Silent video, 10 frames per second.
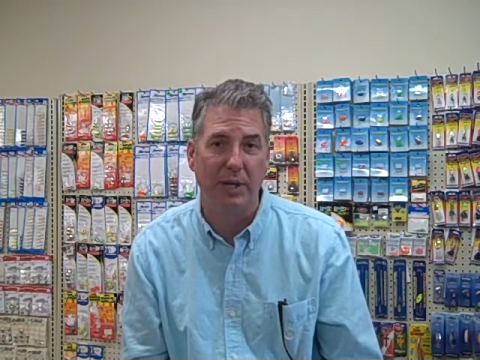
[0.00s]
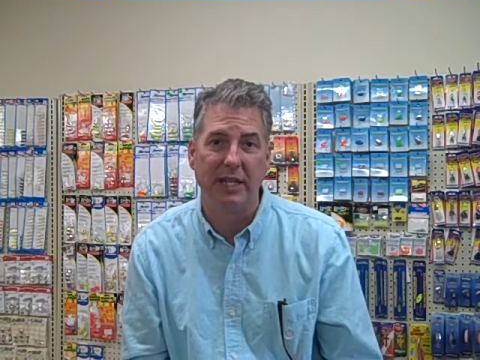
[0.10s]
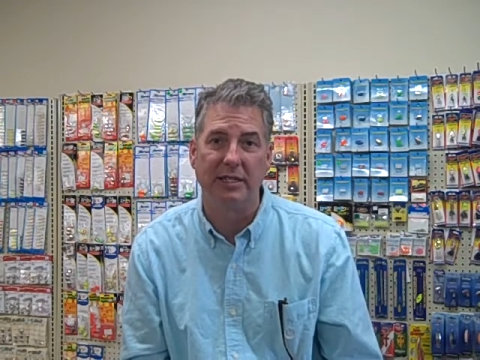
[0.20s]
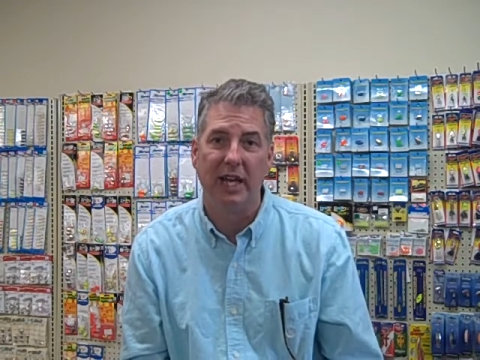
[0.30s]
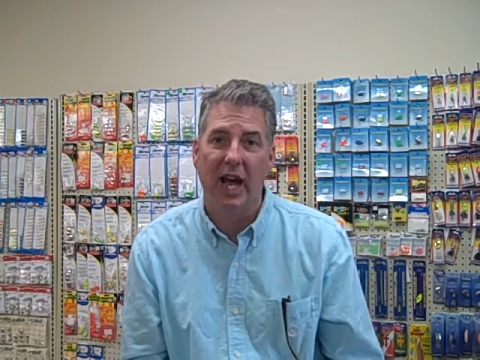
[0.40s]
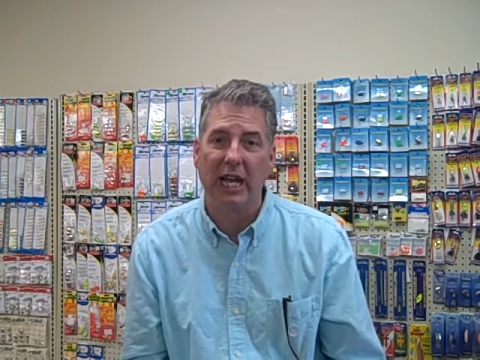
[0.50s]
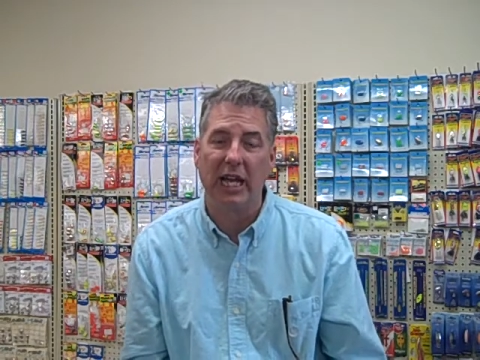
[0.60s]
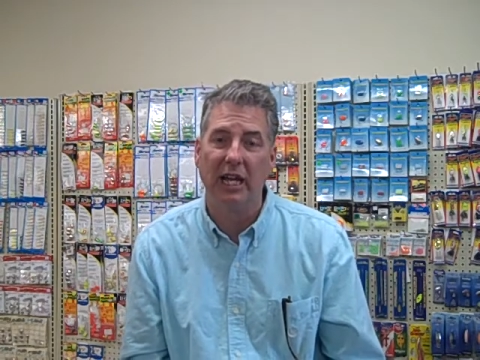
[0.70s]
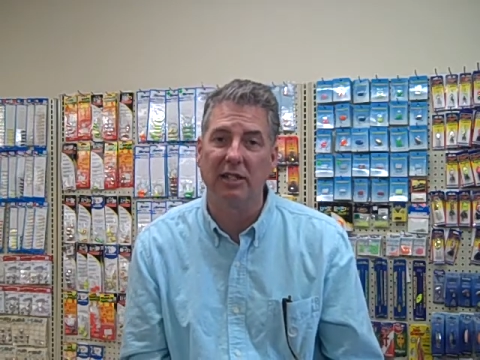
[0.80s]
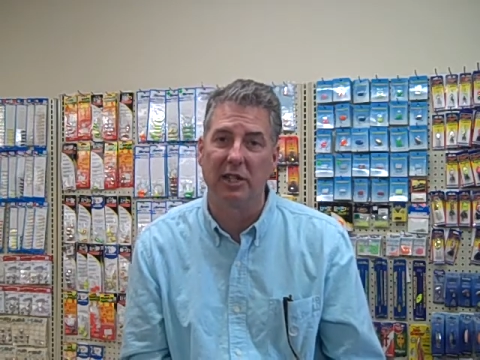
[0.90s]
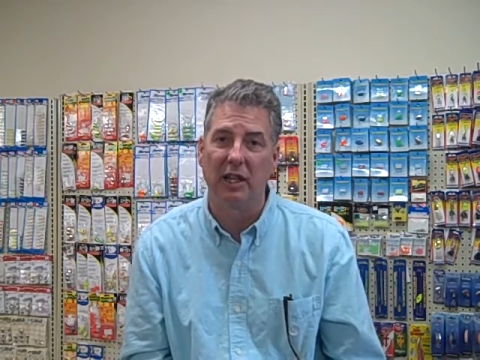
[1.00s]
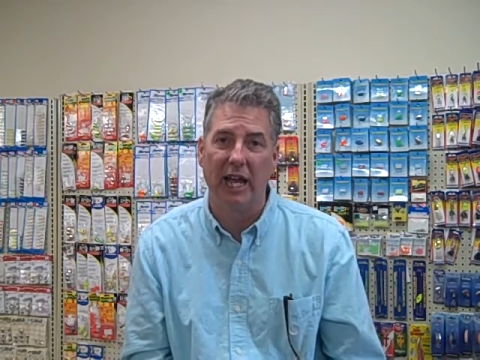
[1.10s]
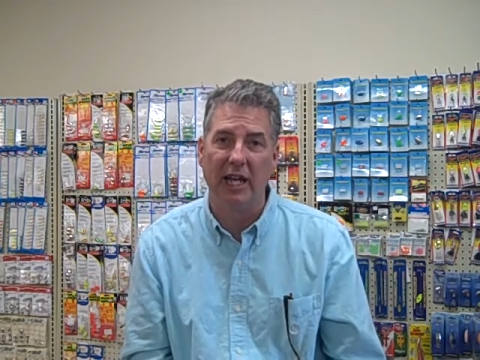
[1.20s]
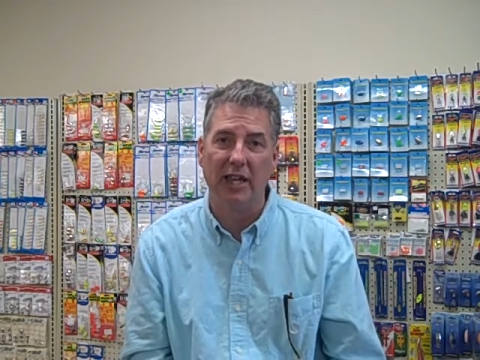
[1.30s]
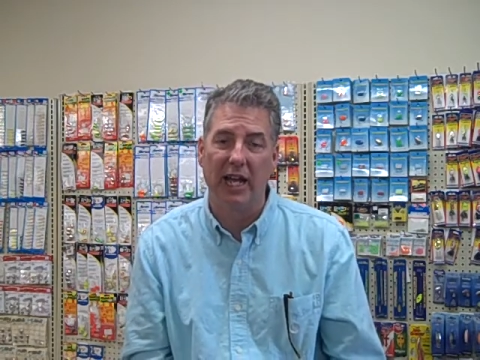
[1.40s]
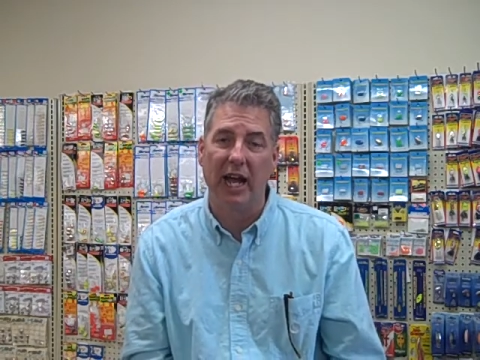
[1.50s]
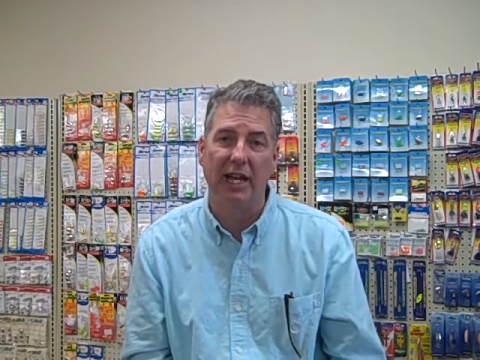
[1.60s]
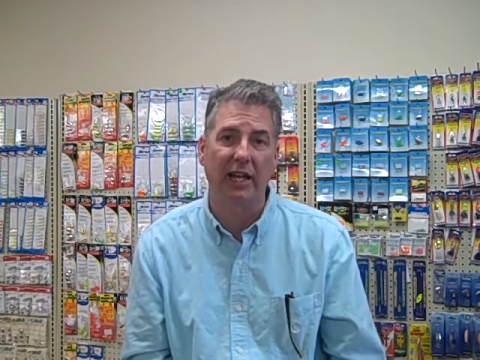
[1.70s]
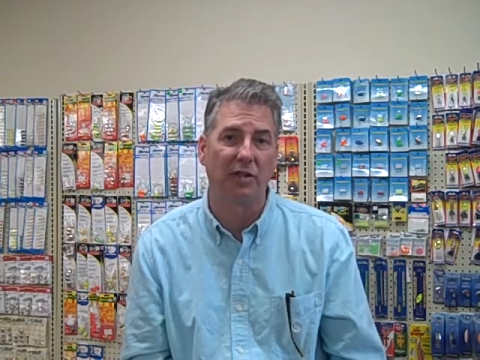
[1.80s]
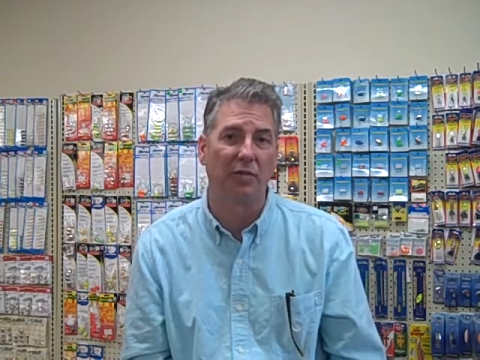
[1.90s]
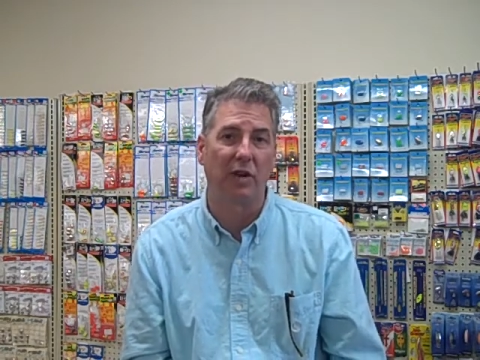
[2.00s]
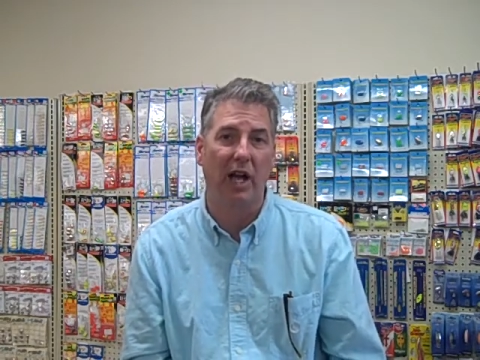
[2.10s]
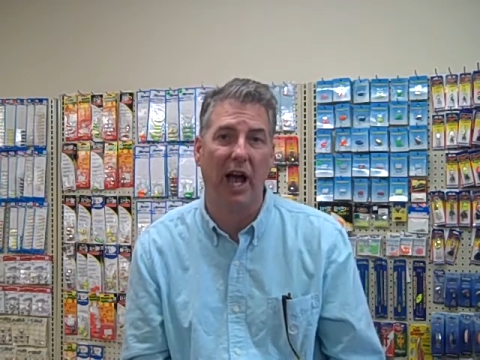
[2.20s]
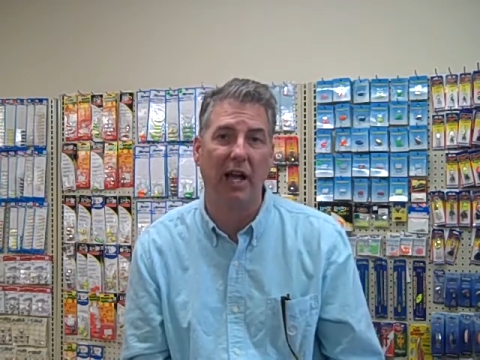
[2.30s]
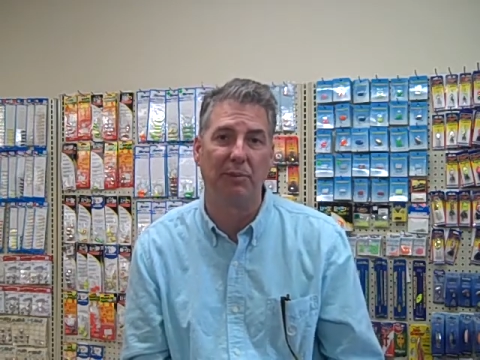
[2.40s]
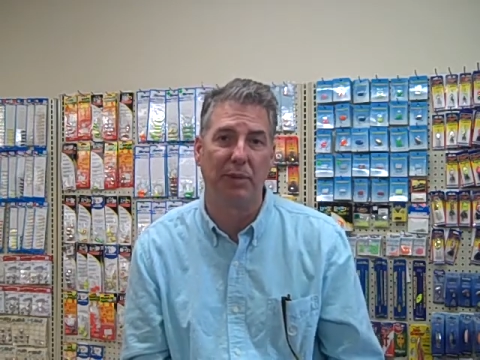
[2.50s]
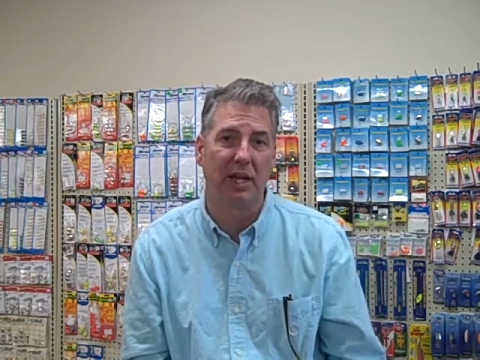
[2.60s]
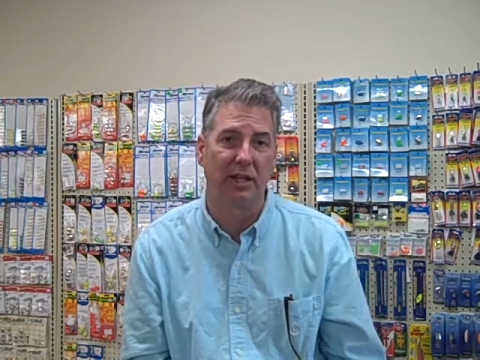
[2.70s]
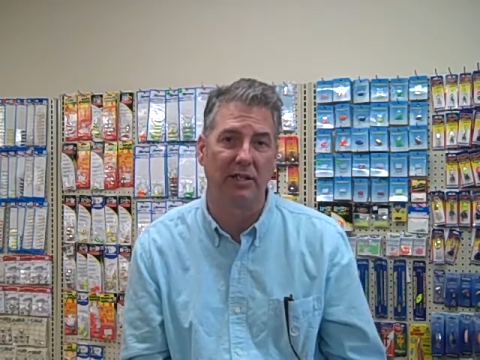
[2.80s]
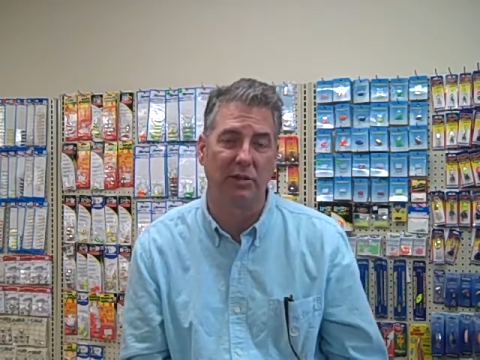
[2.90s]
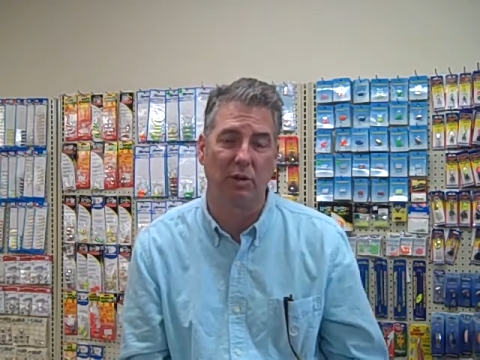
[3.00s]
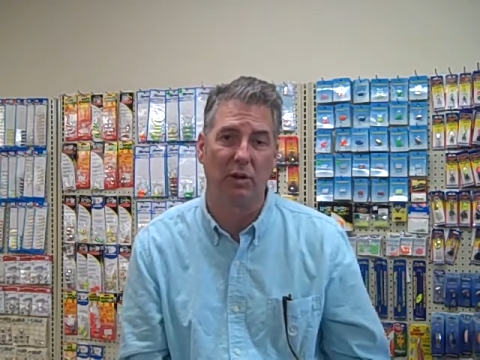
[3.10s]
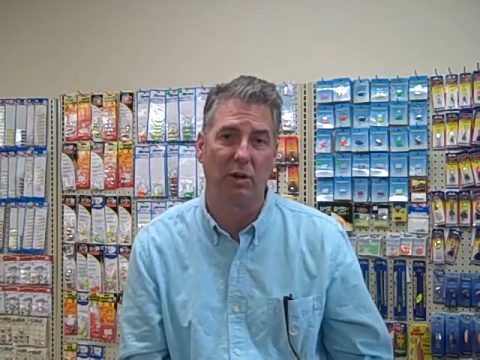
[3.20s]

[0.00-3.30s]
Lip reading: But it's a lake that kind of gets forgotten because it's so